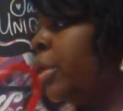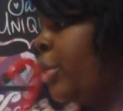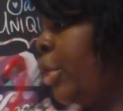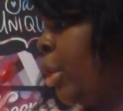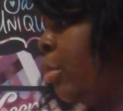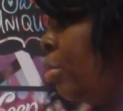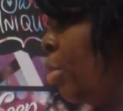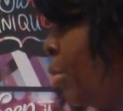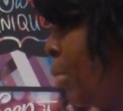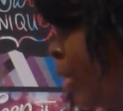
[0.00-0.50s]

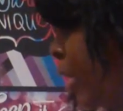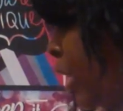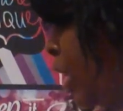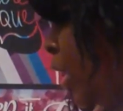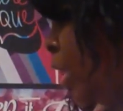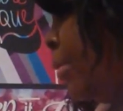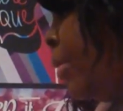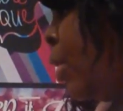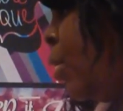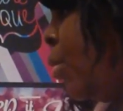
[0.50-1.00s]
Don't know what the
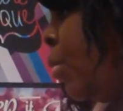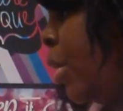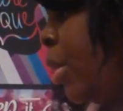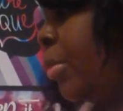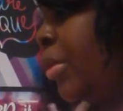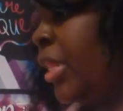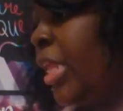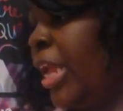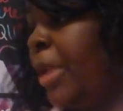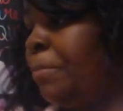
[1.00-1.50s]
hell I'm going to wear
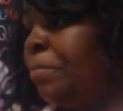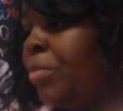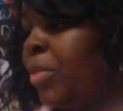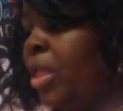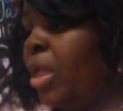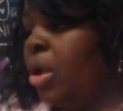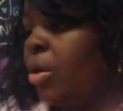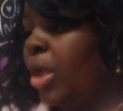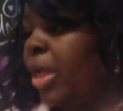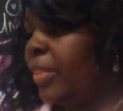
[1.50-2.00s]
with that.
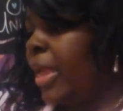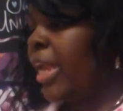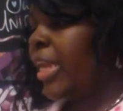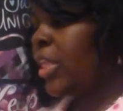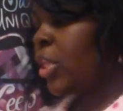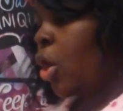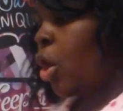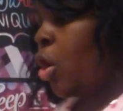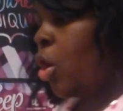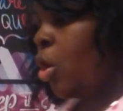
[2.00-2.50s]
Okay, that
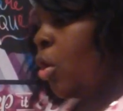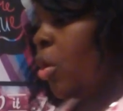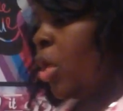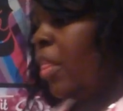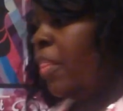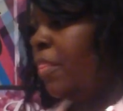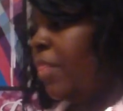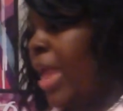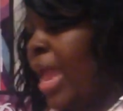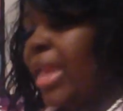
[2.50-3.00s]
is
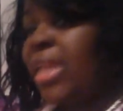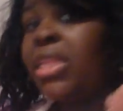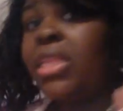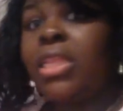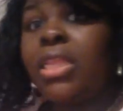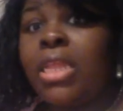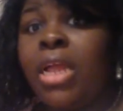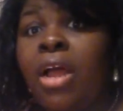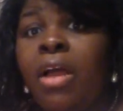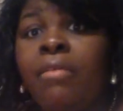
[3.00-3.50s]
all that
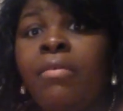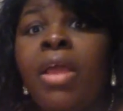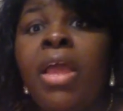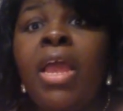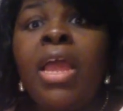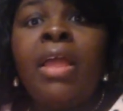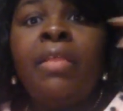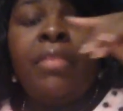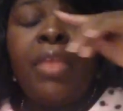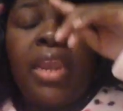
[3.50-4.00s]
stuff.